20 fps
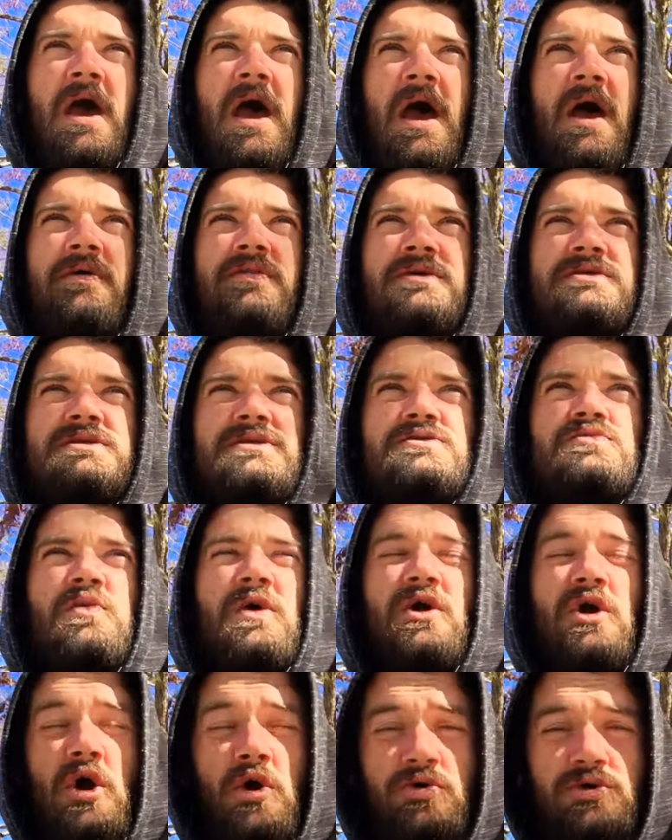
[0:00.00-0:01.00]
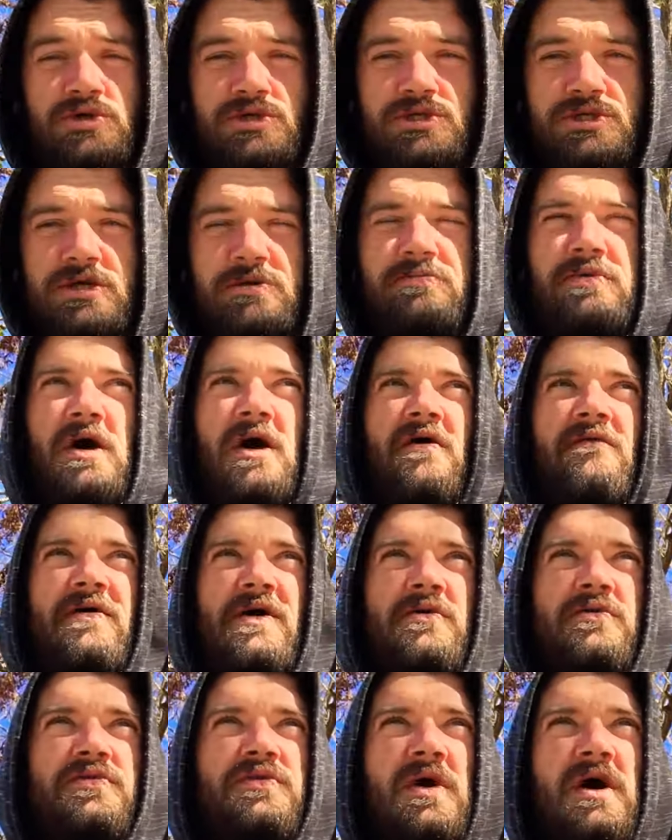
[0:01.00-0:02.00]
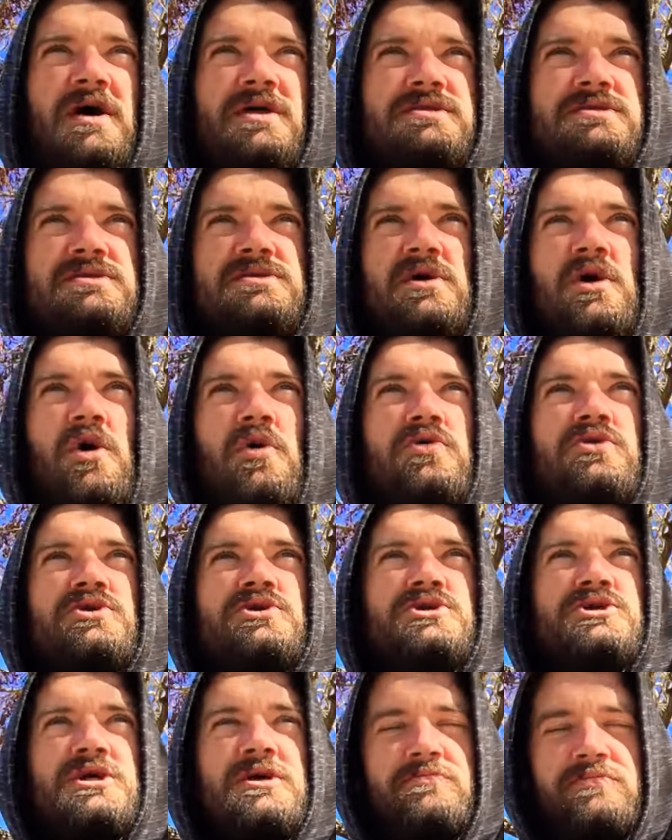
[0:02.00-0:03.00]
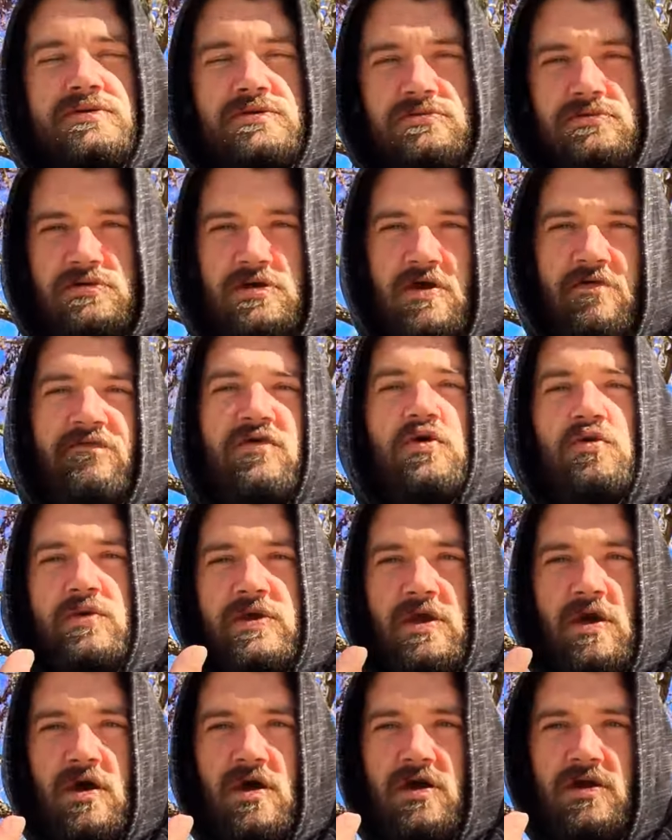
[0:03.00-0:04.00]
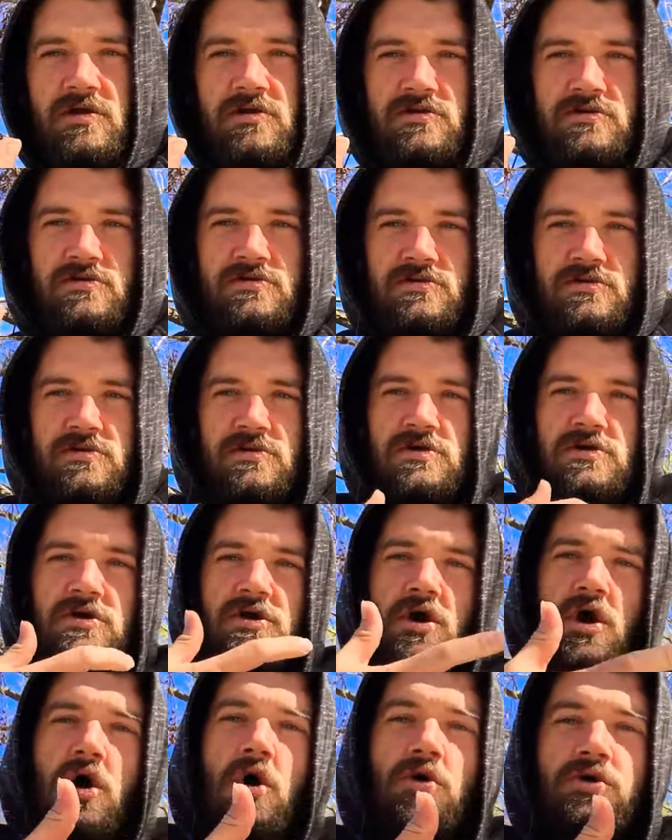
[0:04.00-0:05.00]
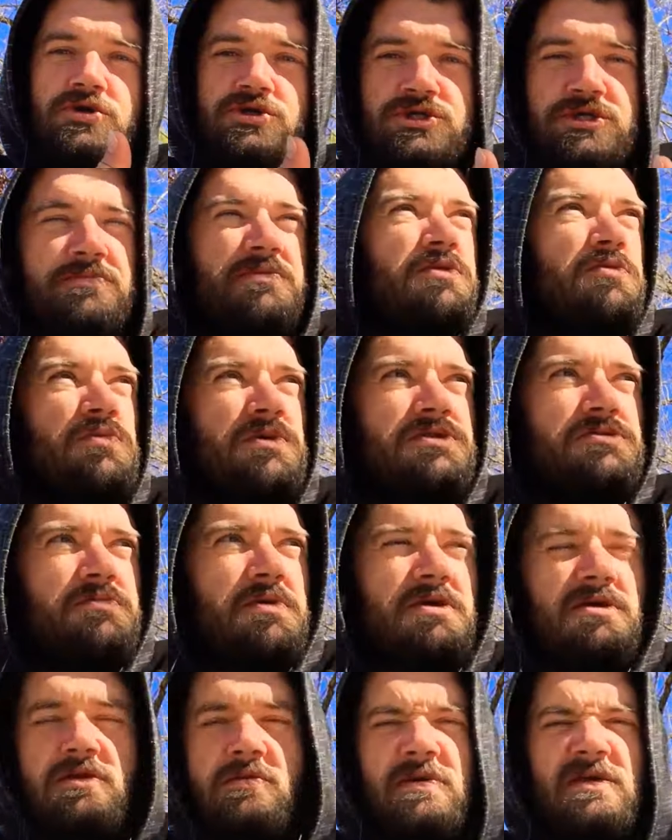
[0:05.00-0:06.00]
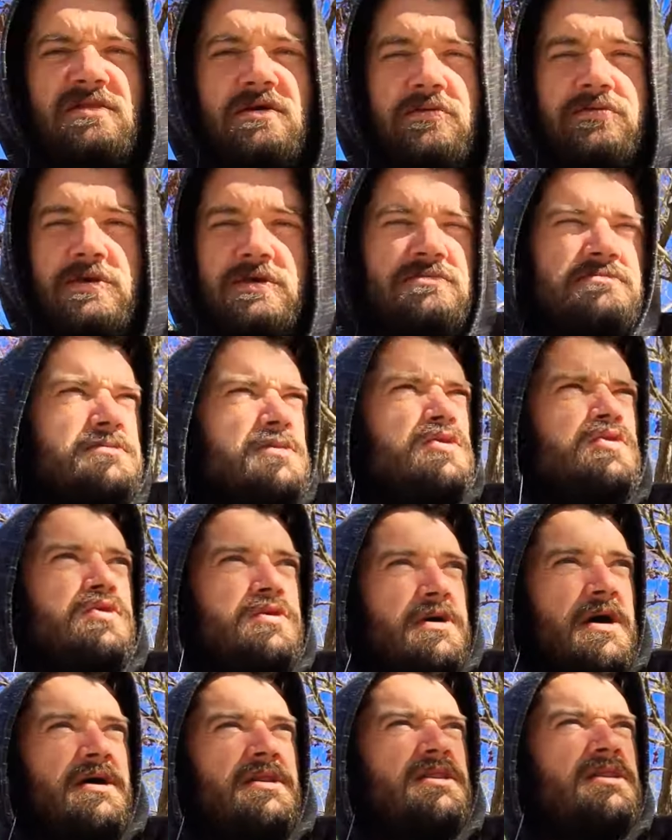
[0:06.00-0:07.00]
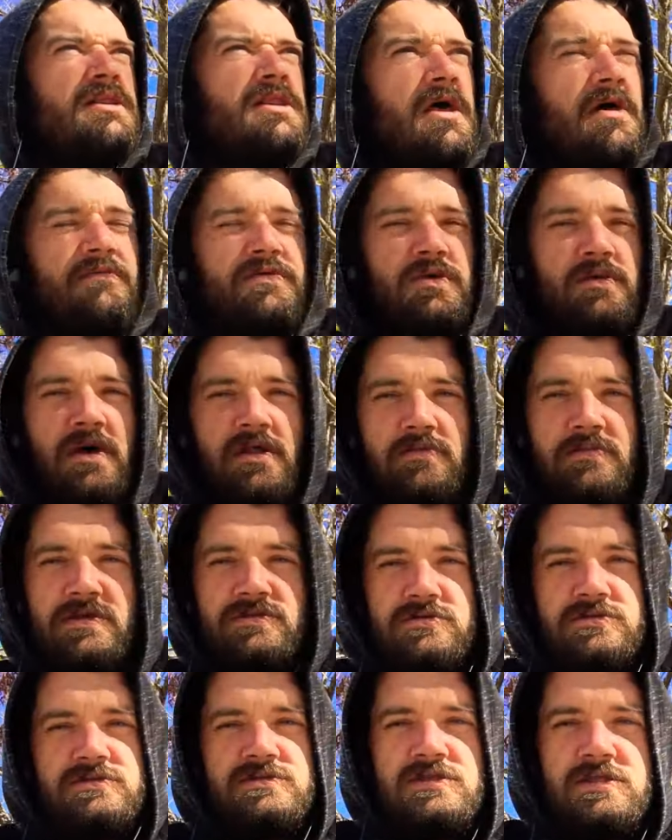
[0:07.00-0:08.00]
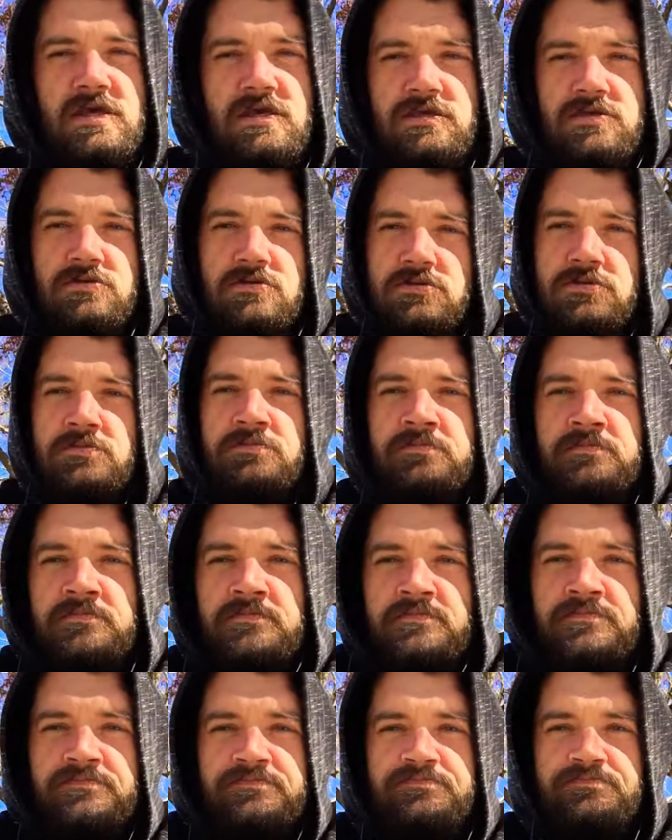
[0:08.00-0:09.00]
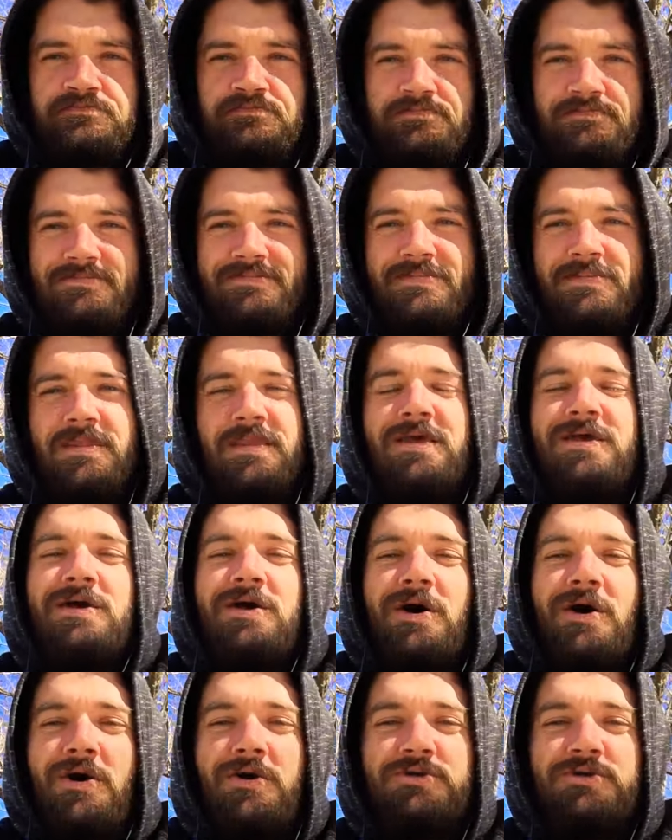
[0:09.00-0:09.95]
And this is where ownership of our thoughts, ownership of who we are, ownership in the wind's picking up, I love it. I love you, elementals, thank you.